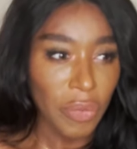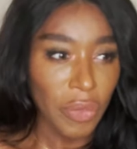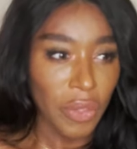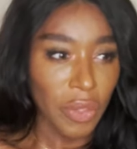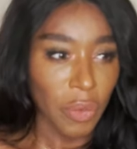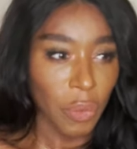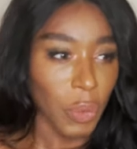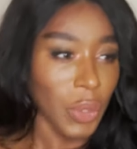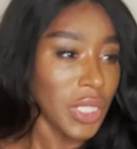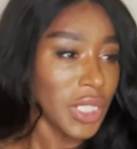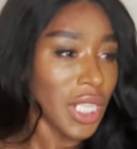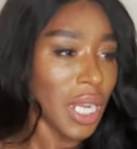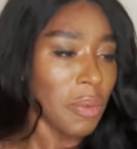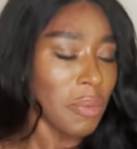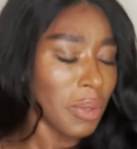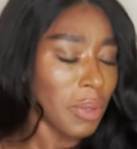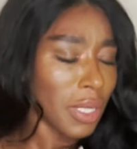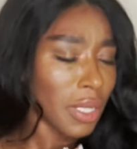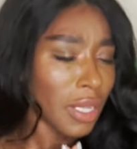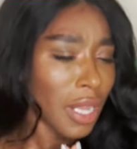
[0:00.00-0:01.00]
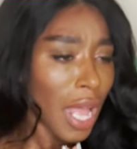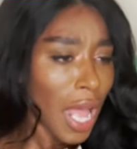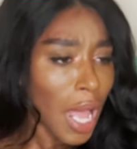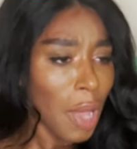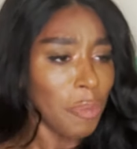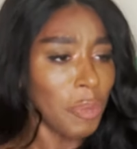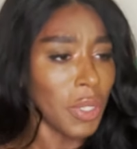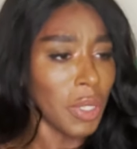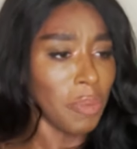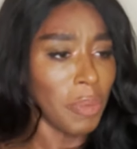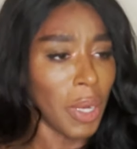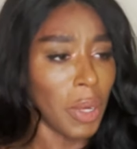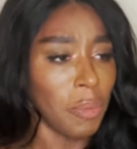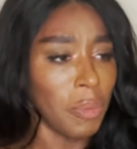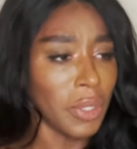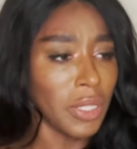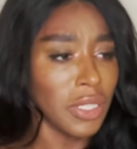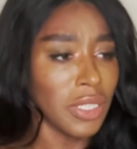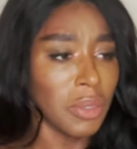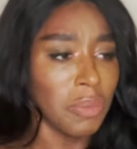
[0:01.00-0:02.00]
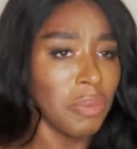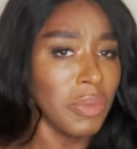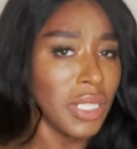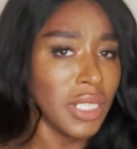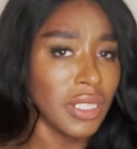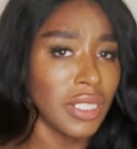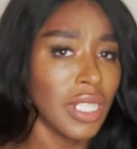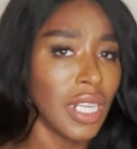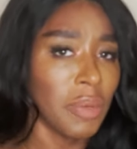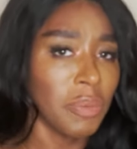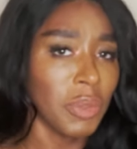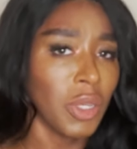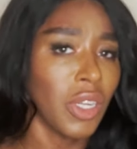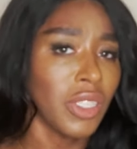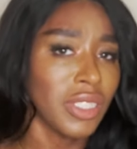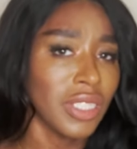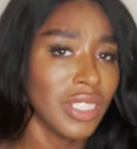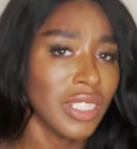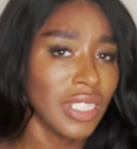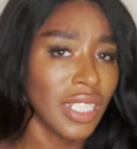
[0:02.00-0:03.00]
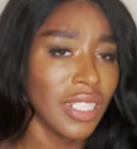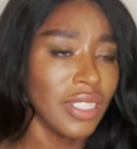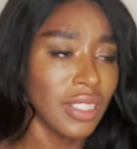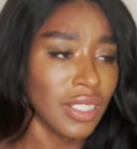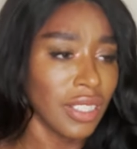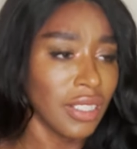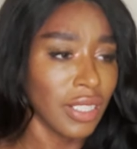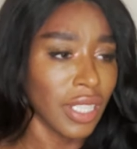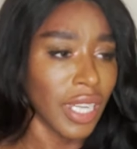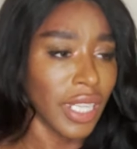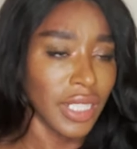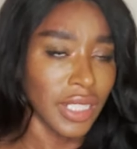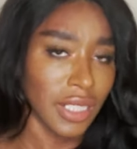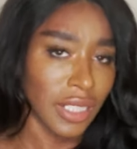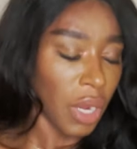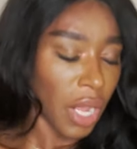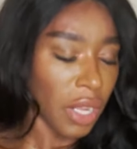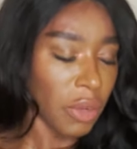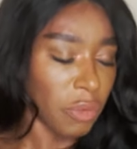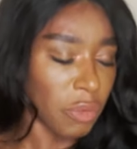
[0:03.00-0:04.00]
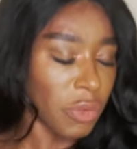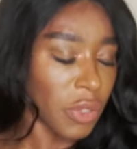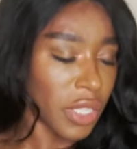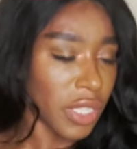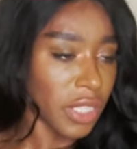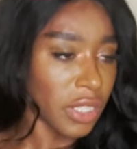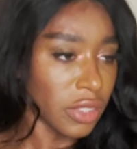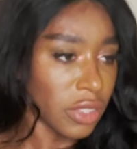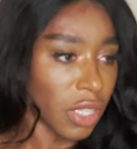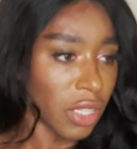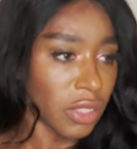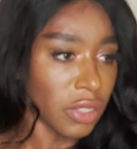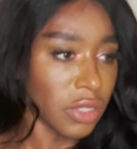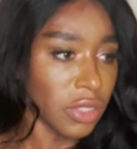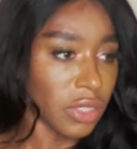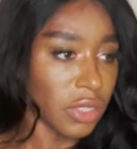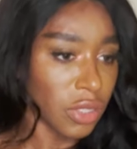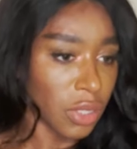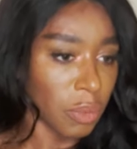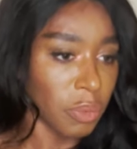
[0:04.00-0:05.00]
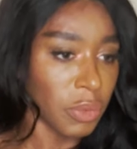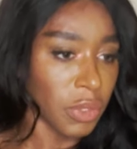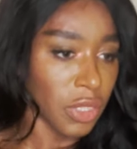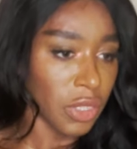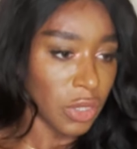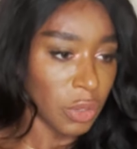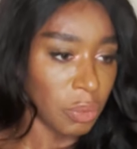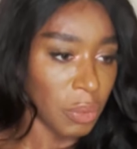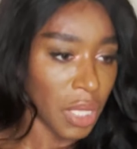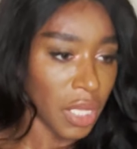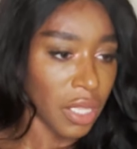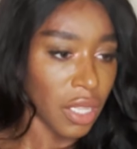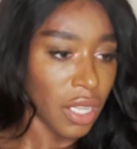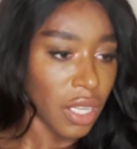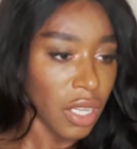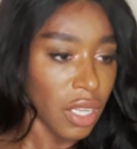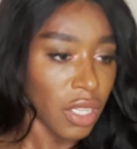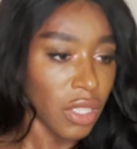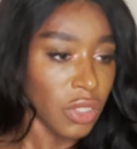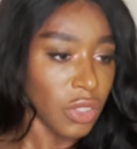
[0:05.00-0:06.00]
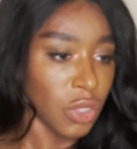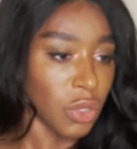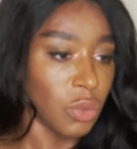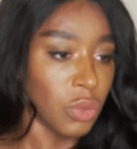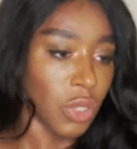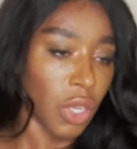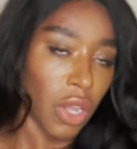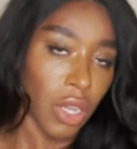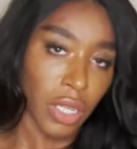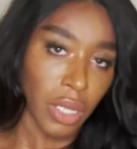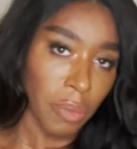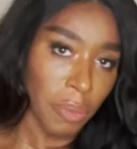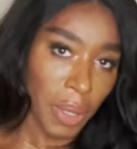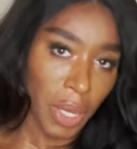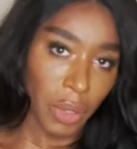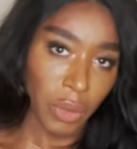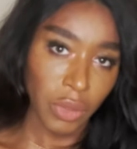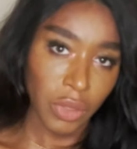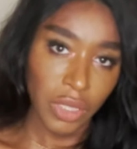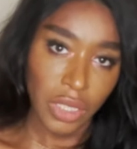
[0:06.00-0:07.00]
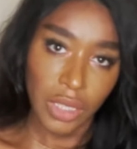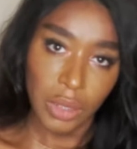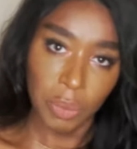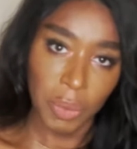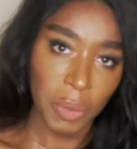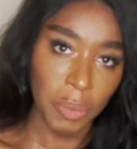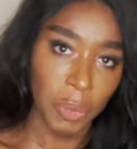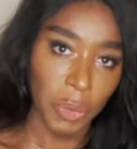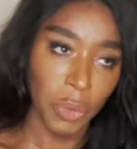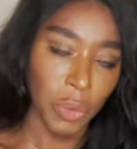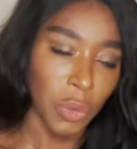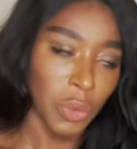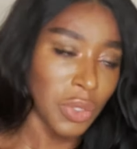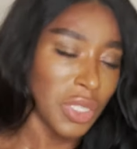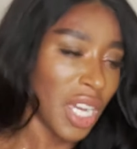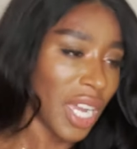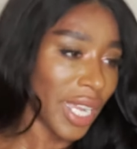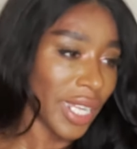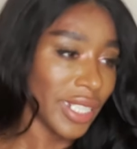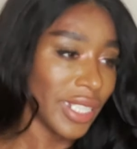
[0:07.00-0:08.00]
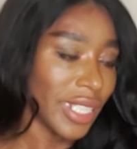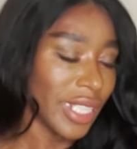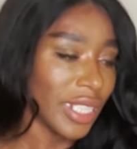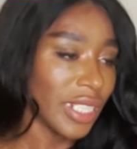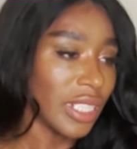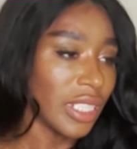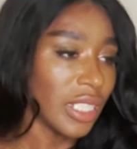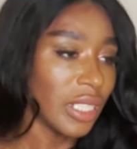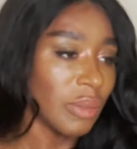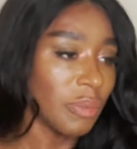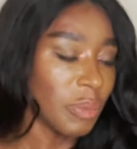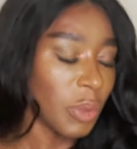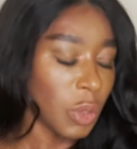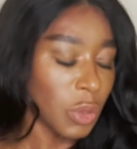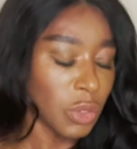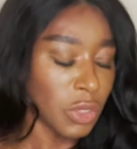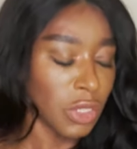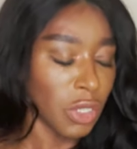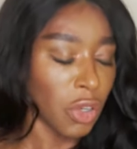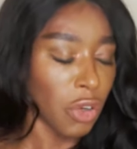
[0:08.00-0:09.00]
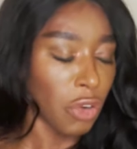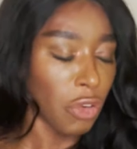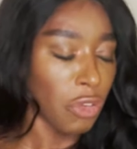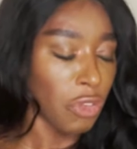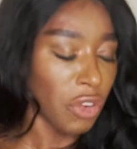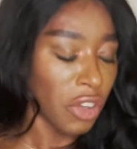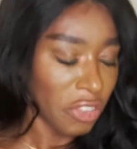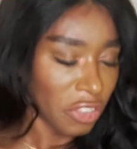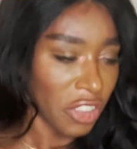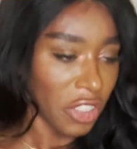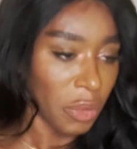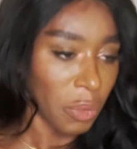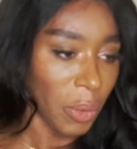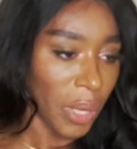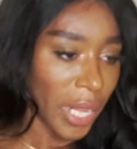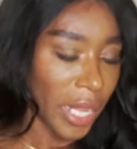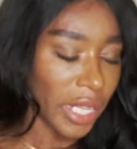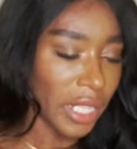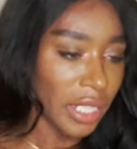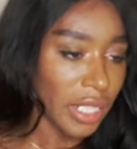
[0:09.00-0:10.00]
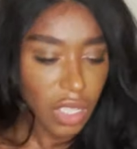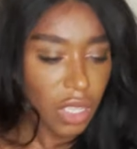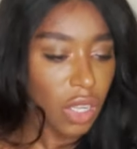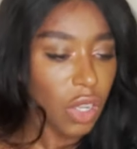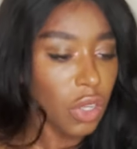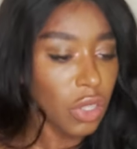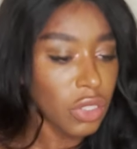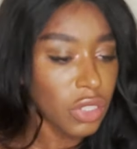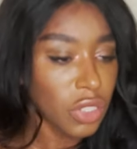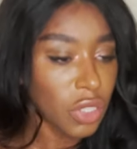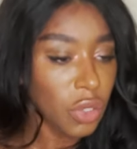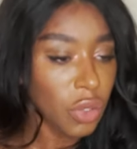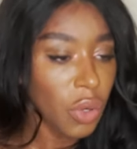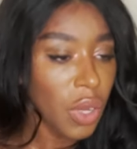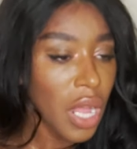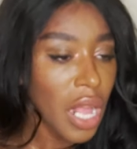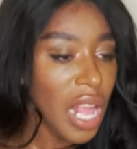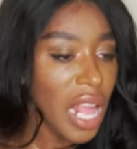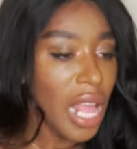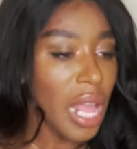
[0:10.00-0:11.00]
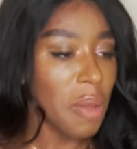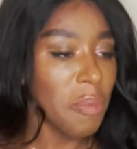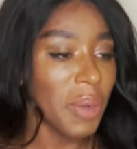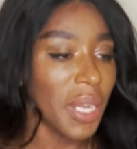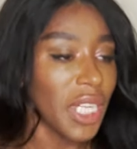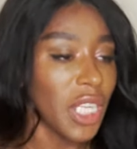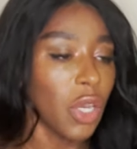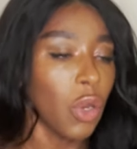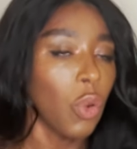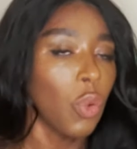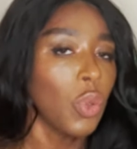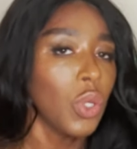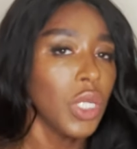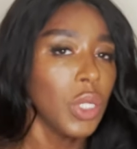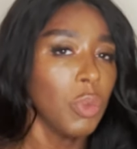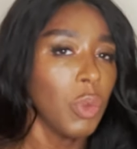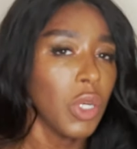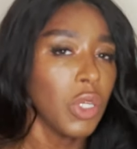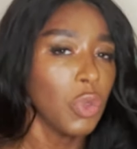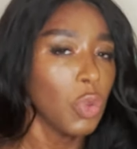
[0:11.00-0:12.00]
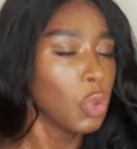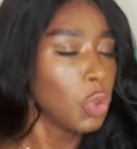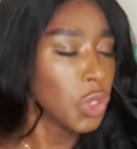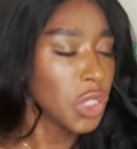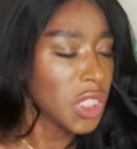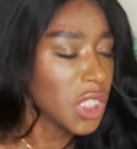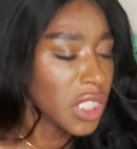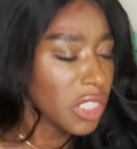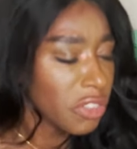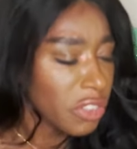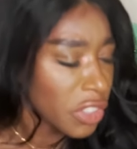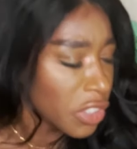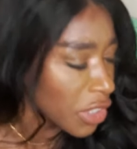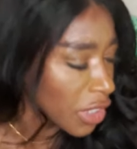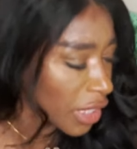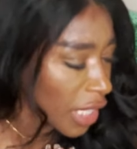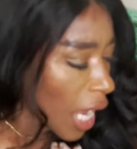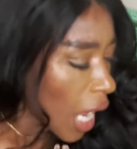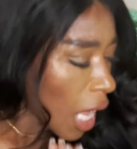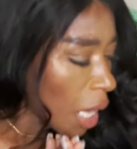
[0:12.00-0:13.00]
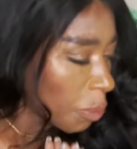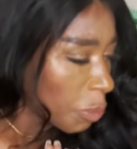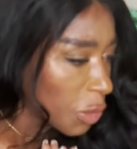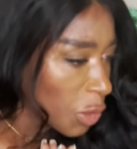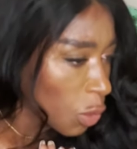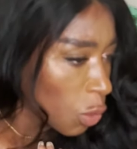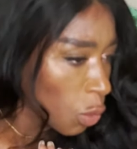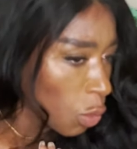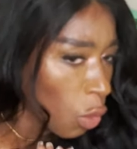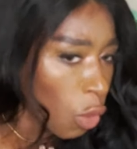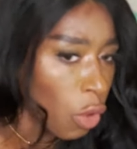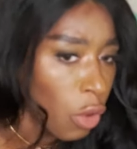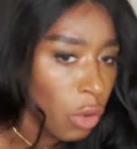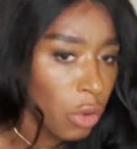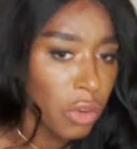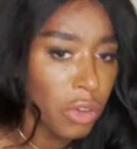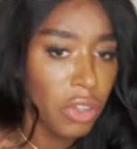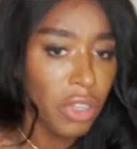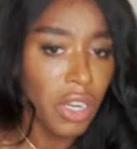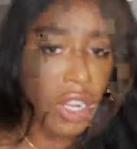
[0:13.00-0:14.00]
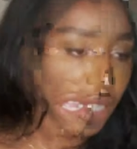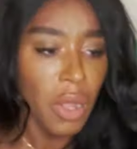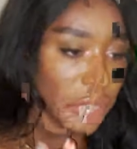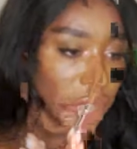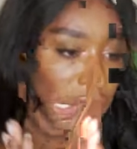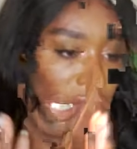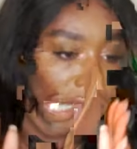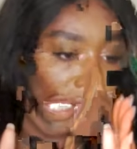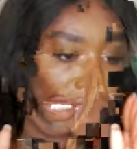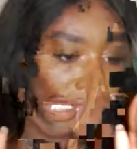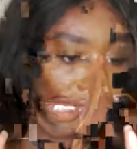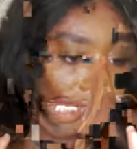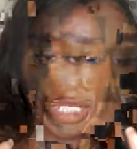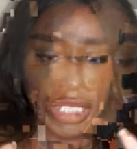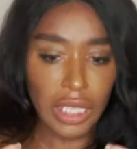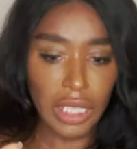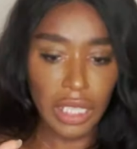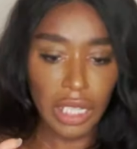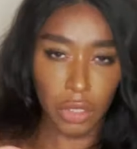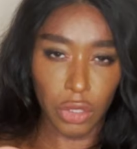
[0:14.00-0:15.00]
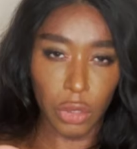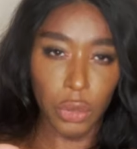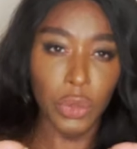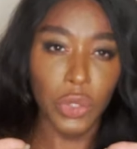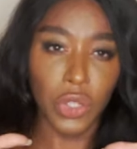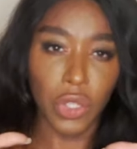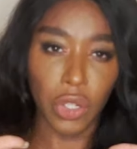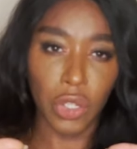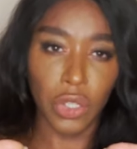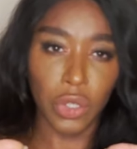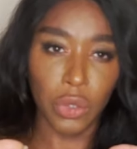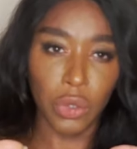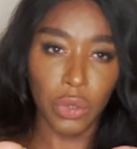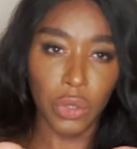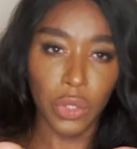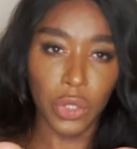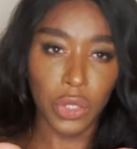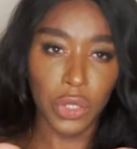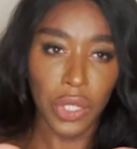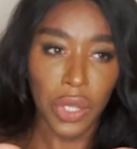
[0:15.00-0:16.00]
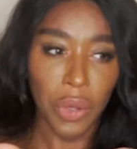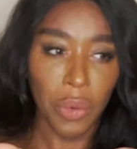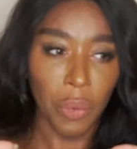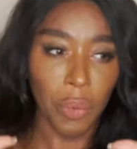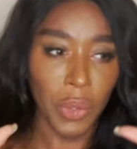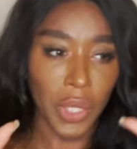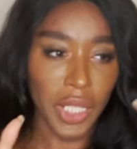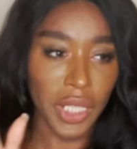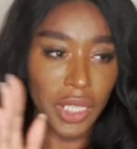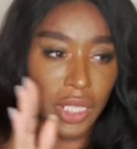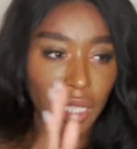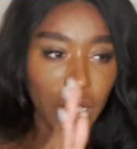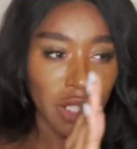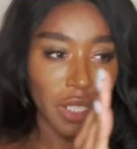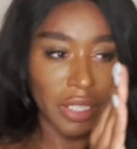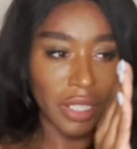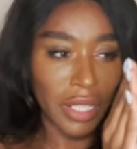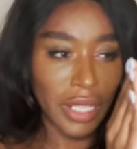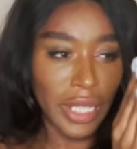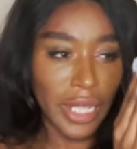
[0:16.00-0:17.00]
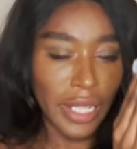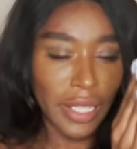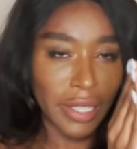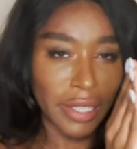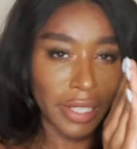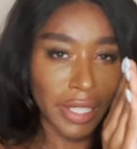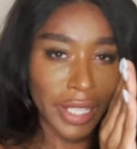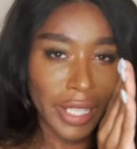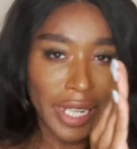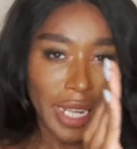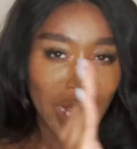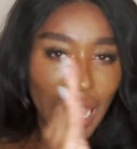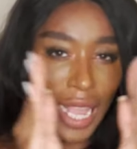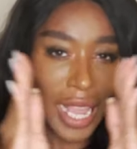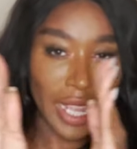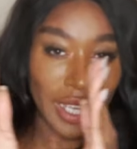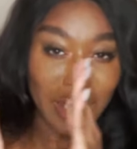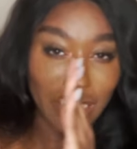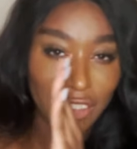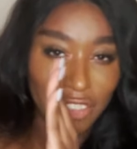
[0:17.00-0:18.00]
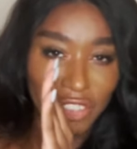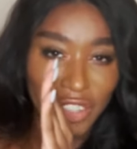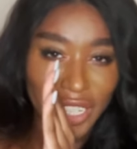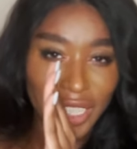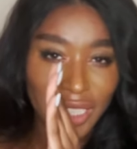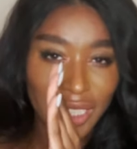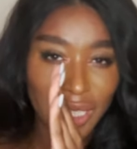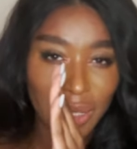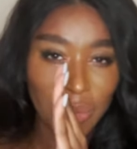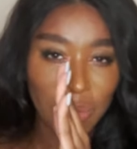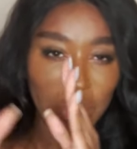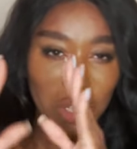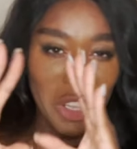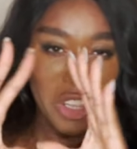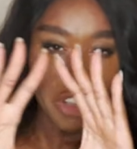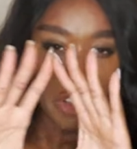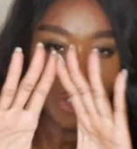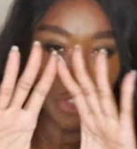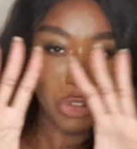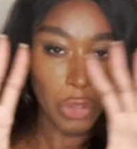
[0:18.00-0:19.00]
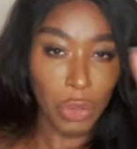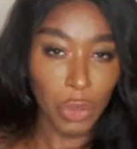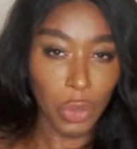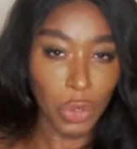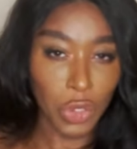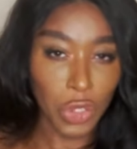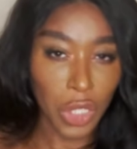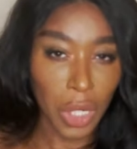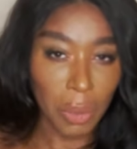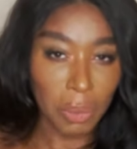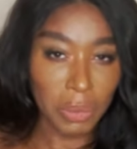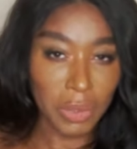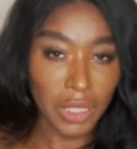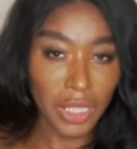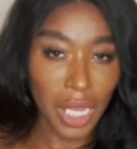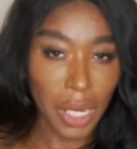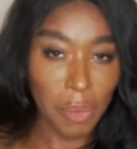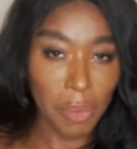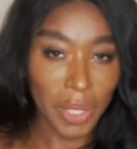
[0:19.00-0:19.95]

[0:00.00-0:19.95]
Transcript: which I'm happy about because it means that I'm not desensitized. It really does something to me to talk about these people who died in the most horrific way. Also, am I the only one who shivers in absolute horror when I see news articles with the killer and the victim photoshopped side by